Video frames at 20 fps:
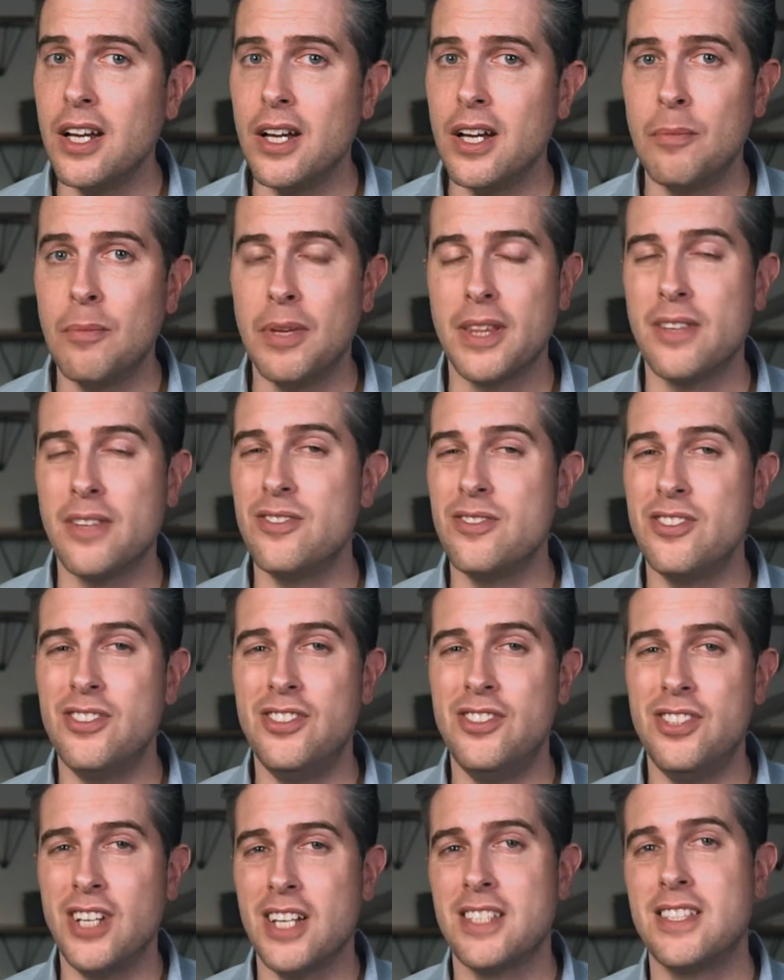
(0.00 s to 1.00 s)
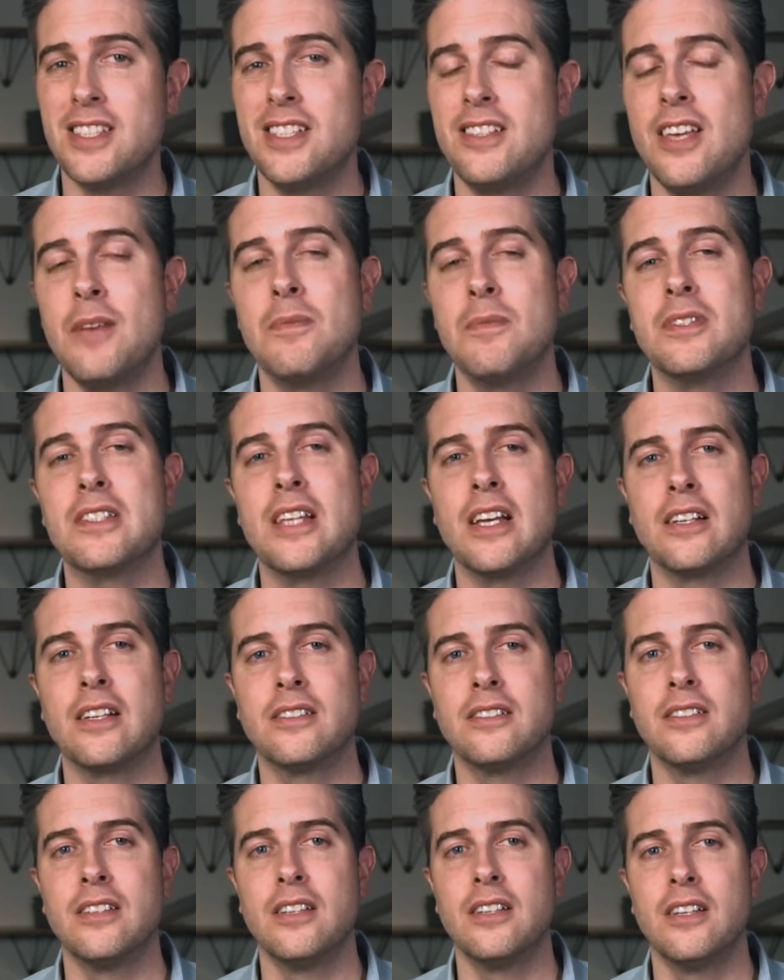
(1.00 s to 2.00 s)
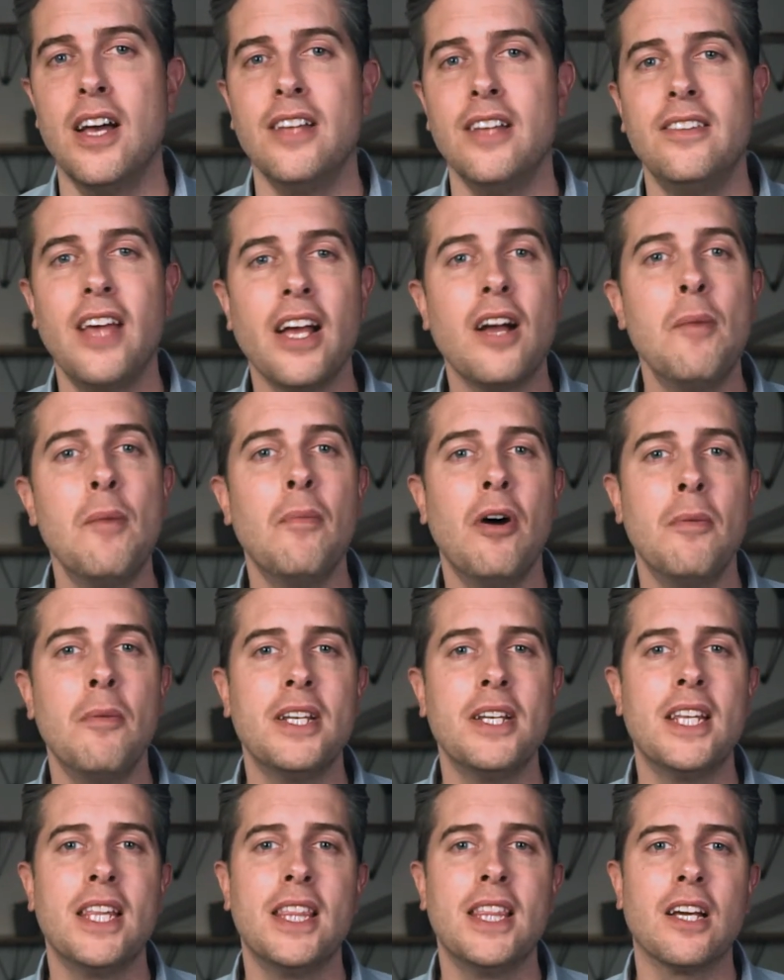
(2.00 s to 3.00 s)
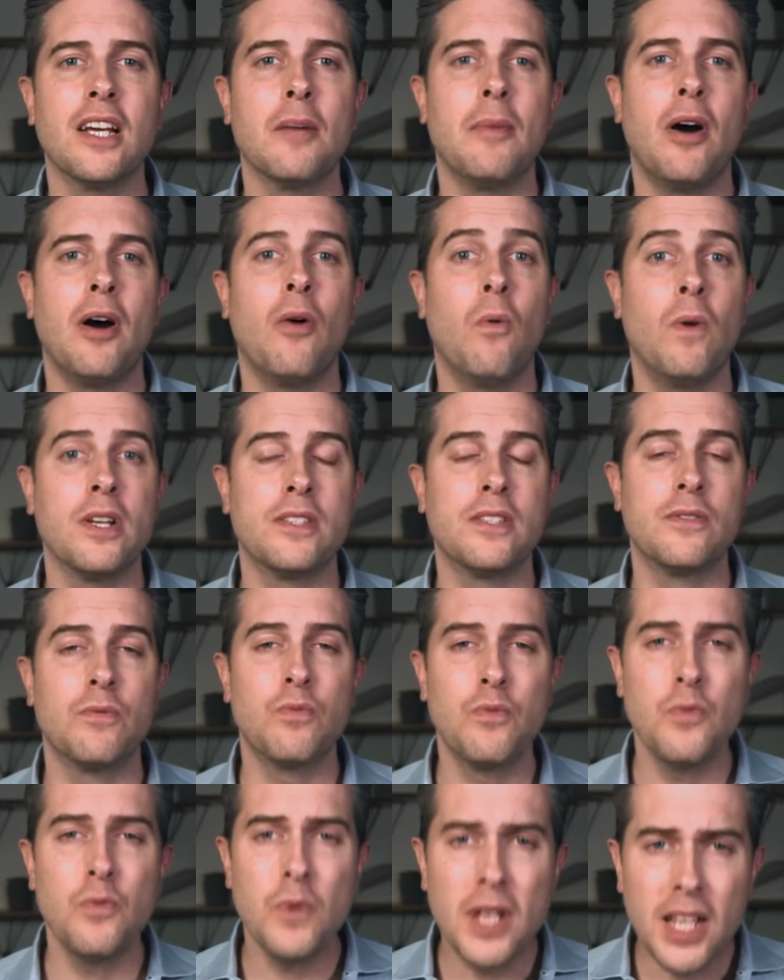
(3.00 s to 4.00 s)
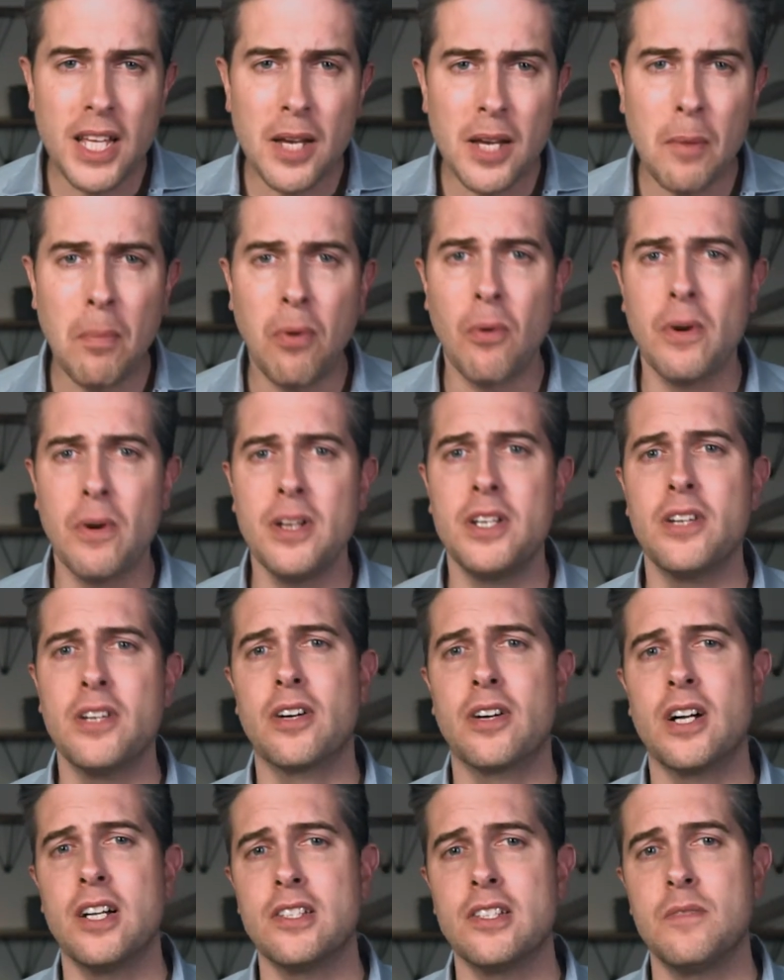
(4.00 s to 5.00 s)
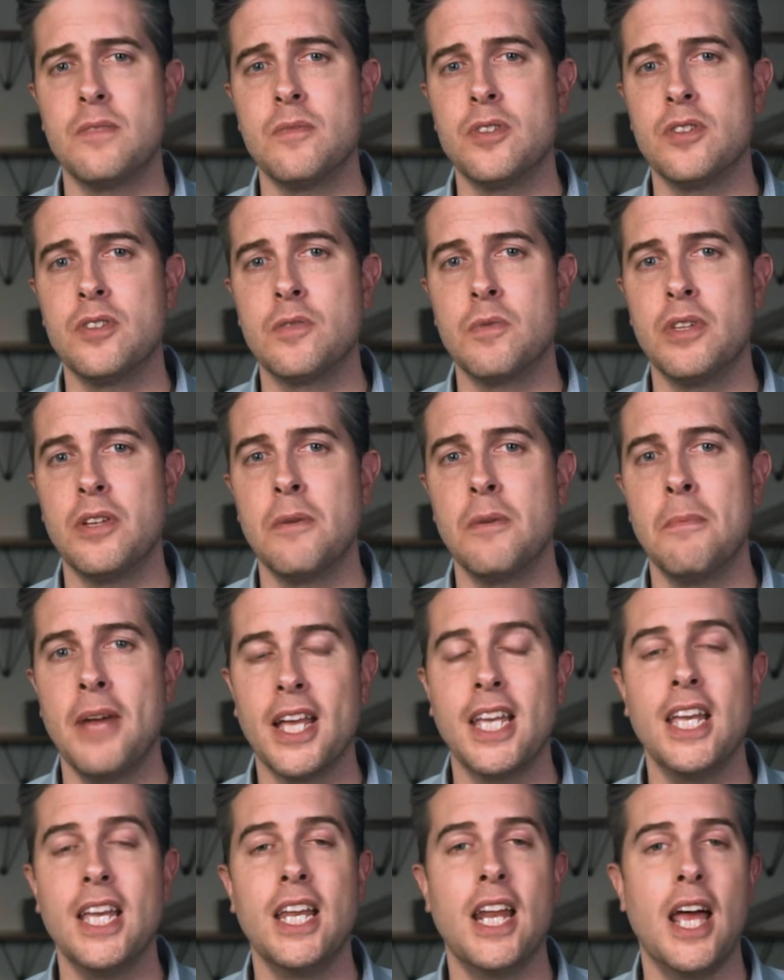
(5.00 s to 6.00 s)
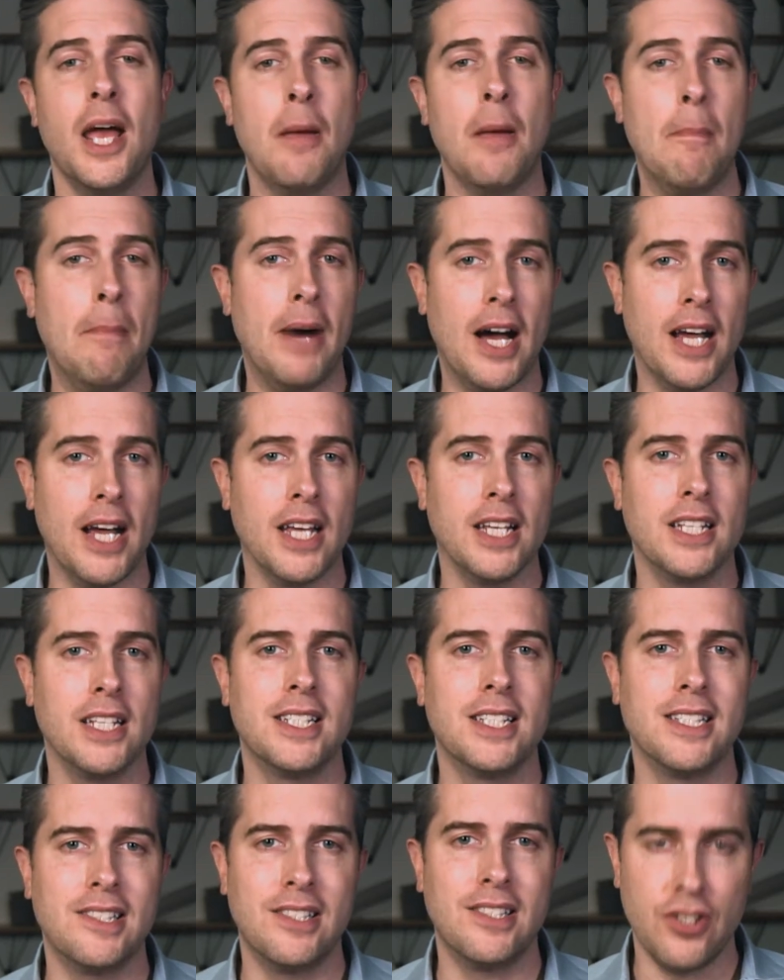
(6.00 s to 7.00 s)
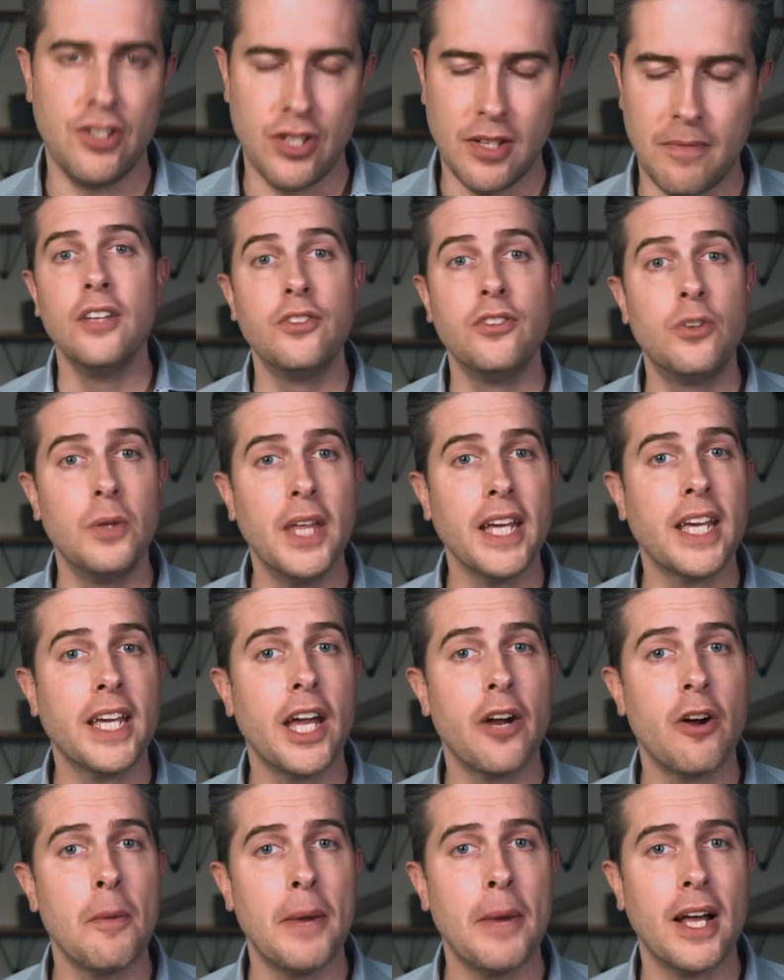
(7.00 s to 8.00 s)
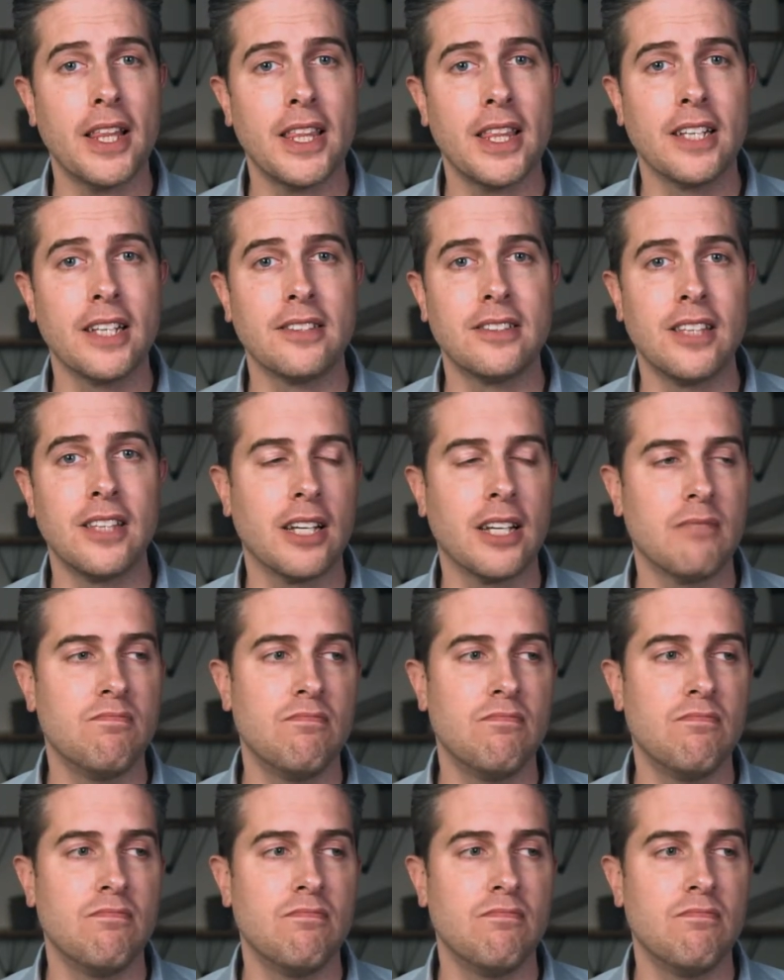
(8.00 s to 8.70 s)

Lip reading: but they're just the table stakes. Take a moment to think about what's really important to your customers when they're making a buying decision. Do they care about things like